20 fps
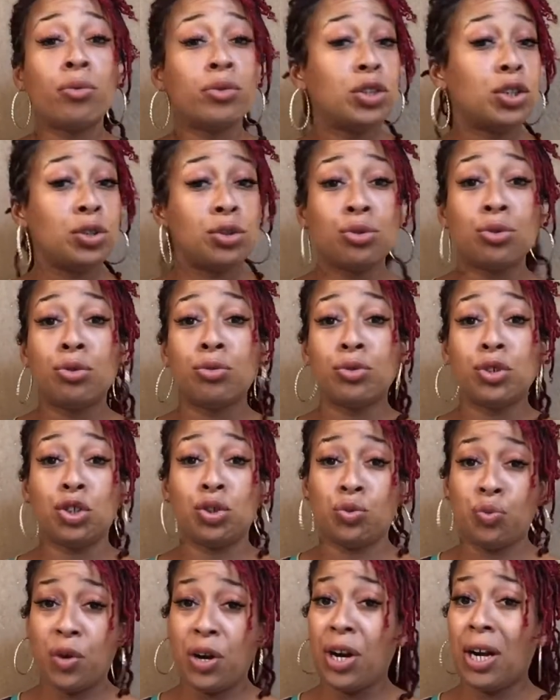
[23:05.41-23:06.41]
what you're doing, what
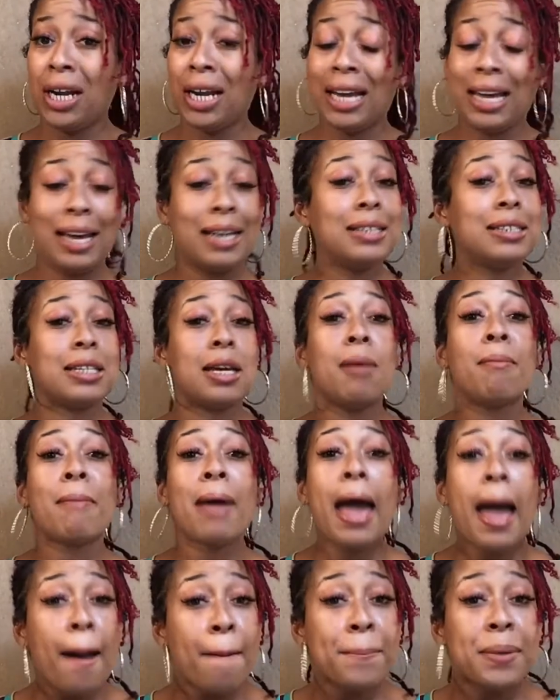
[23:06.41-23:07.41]
you're wearing, in case something
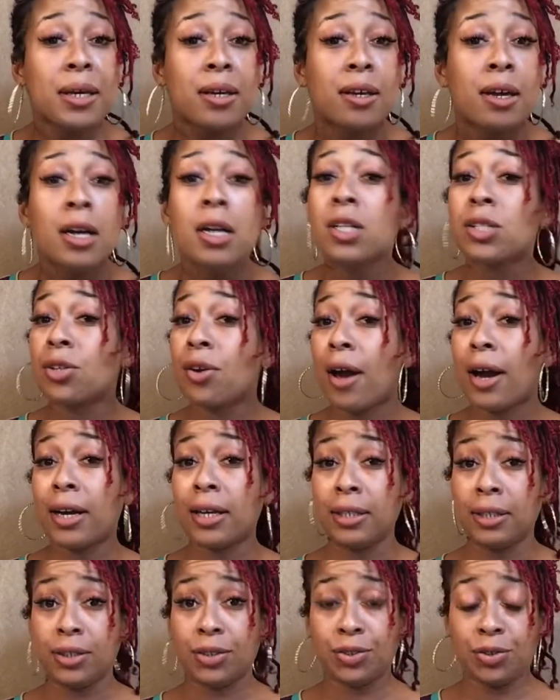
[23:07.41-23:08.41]
happened, so I
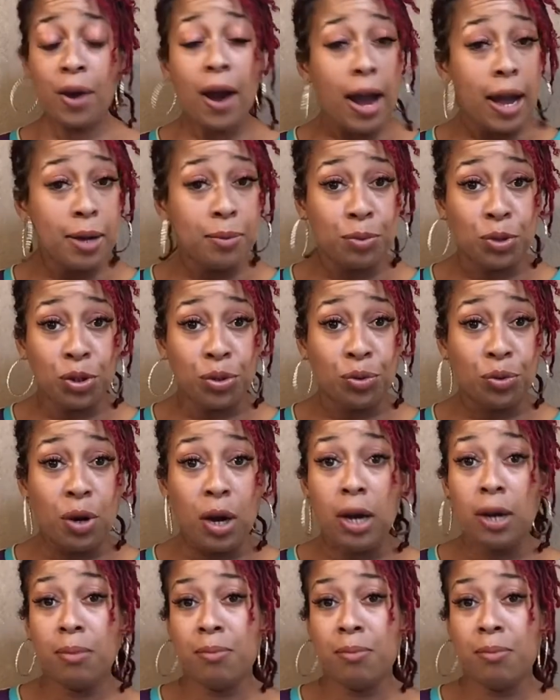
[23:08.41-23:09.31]
can describe you.